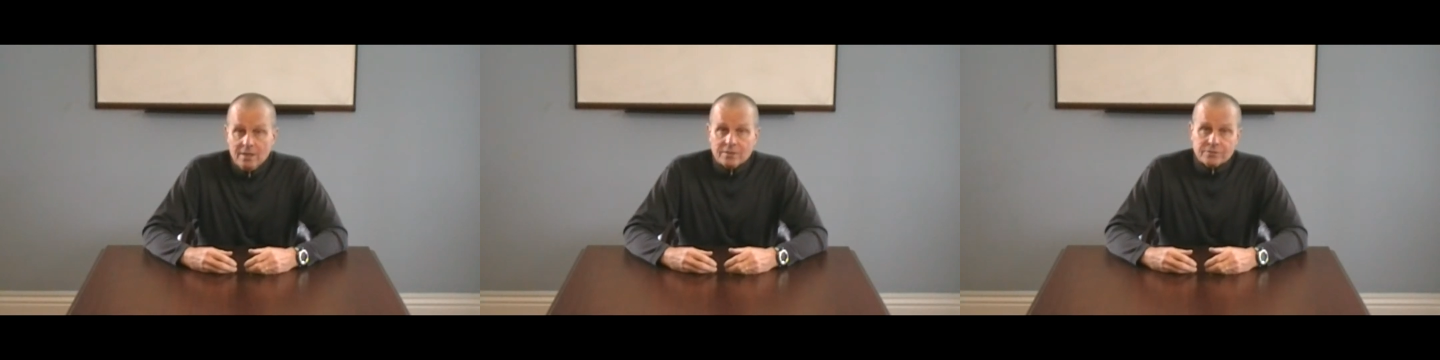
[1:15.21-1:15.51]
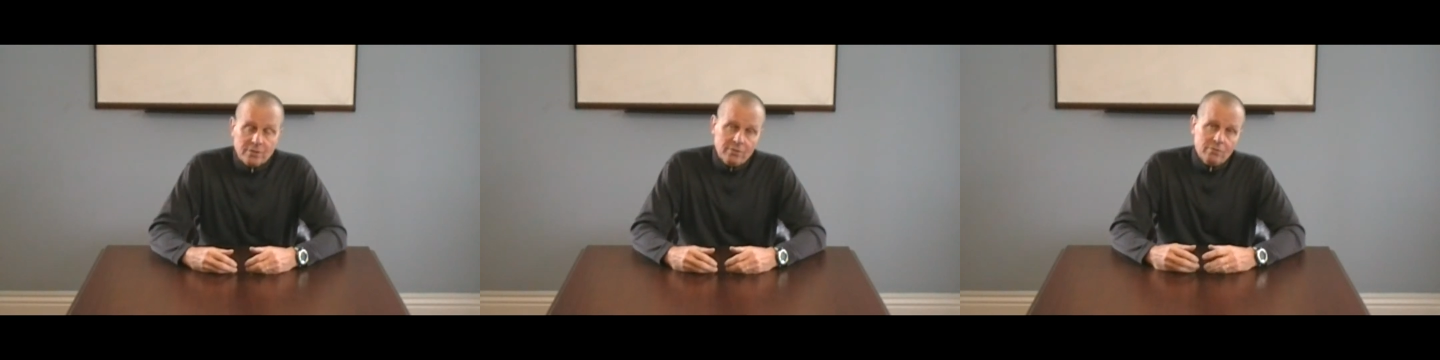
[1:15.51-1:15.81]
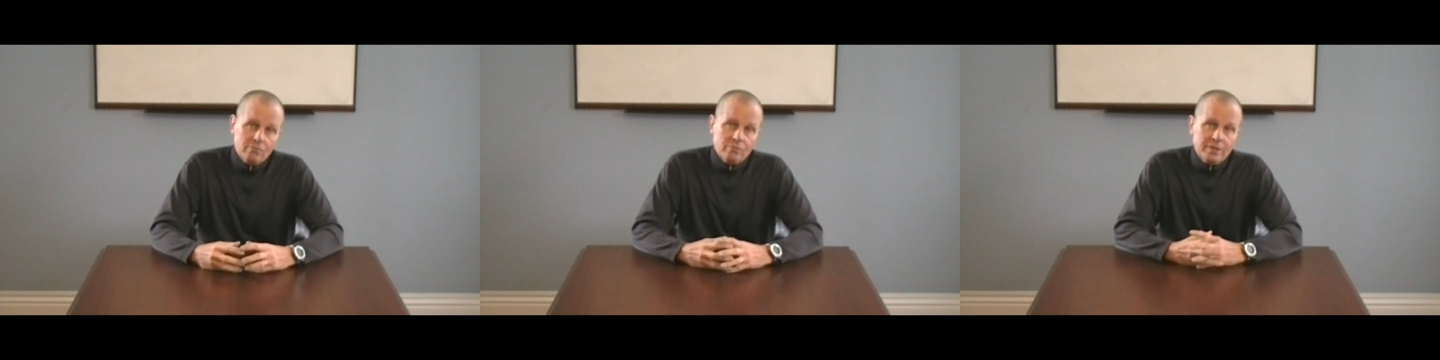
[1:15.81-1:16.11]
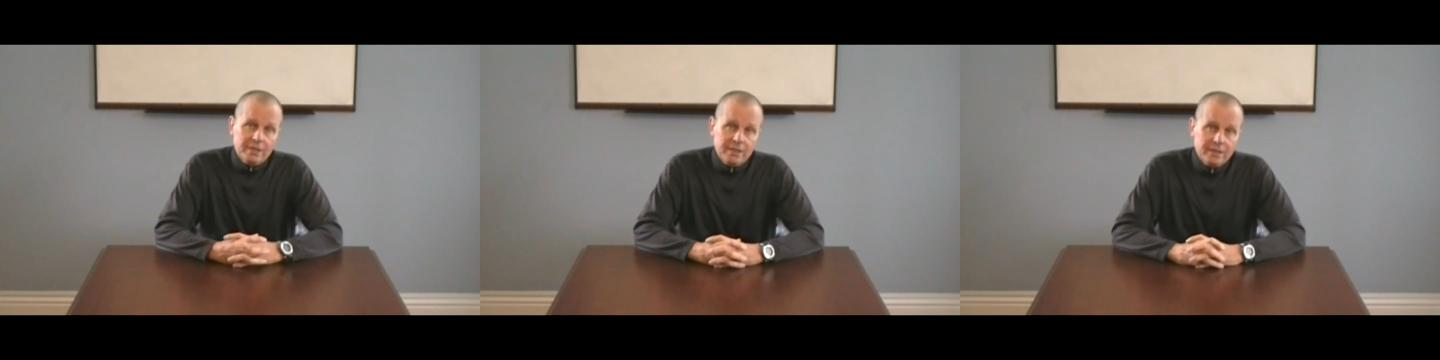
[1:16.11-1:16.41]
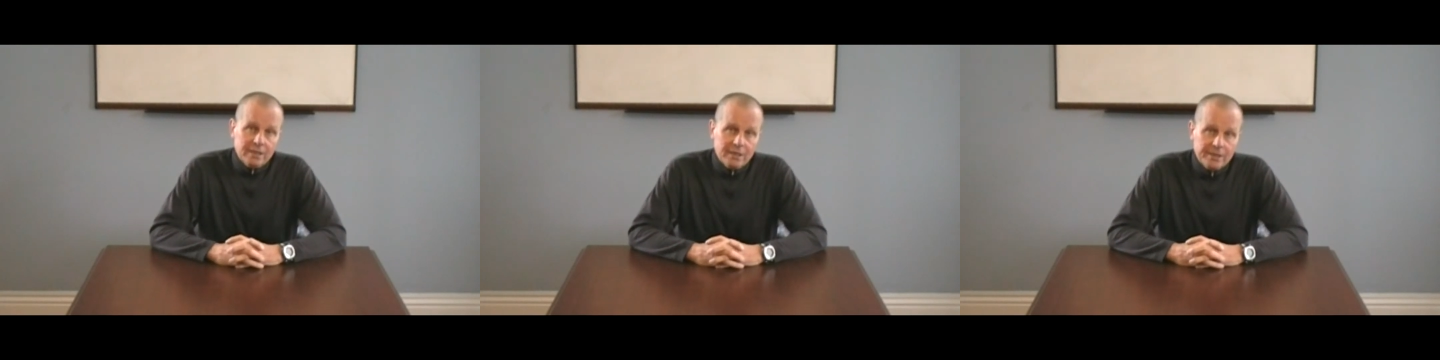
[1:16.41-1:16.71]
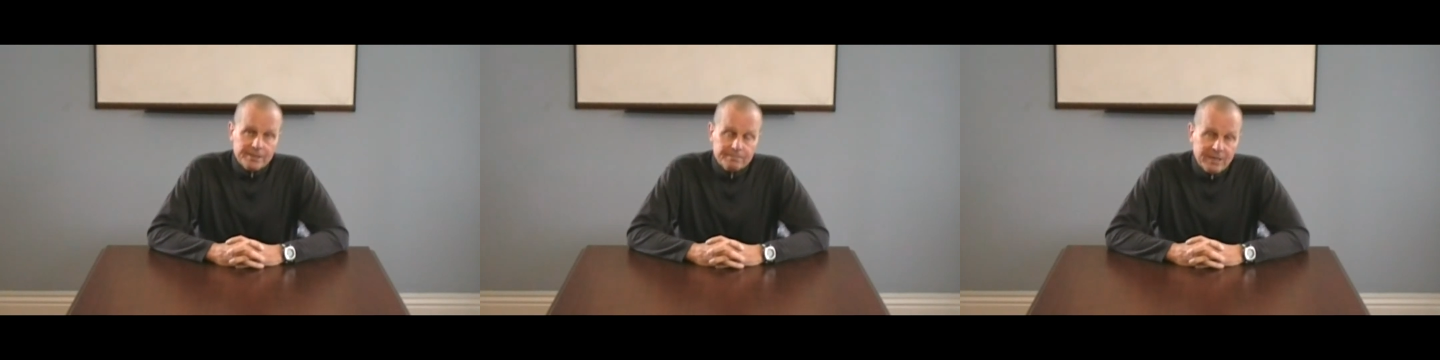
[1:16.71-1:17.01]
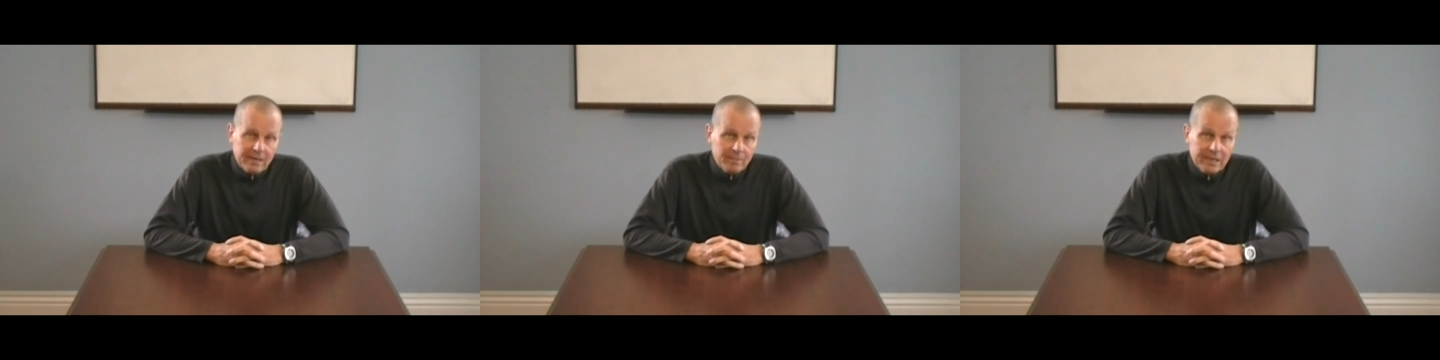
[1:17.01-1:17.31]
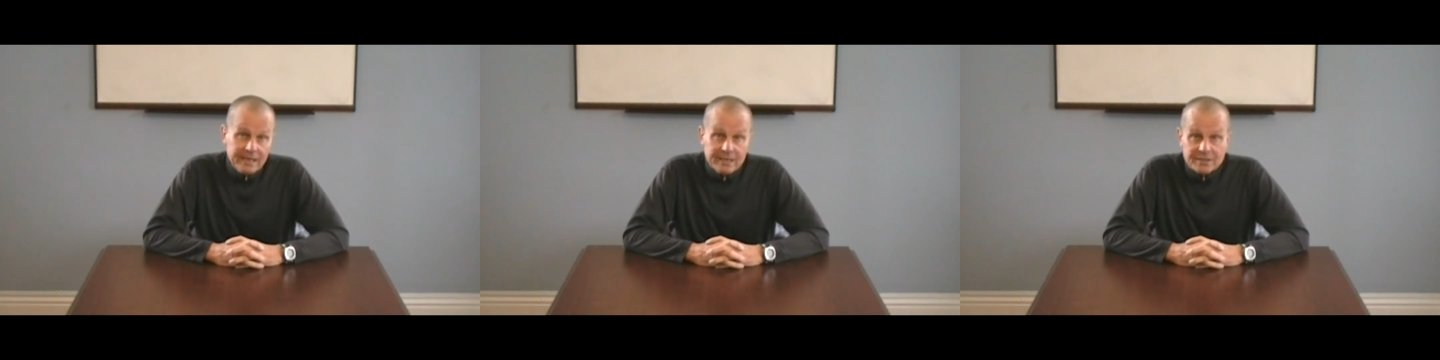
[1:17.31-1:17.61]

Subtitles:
So the bottom line